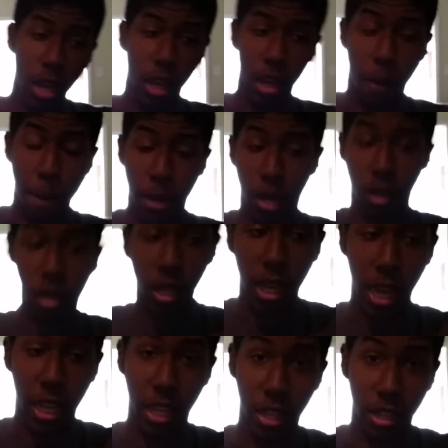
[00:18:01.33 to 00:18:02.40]
and apparently
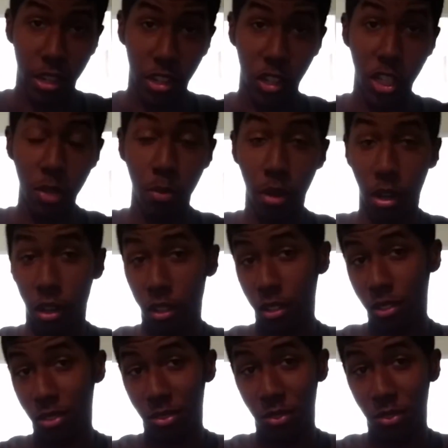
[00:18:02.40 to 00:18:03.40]
I hit debunk.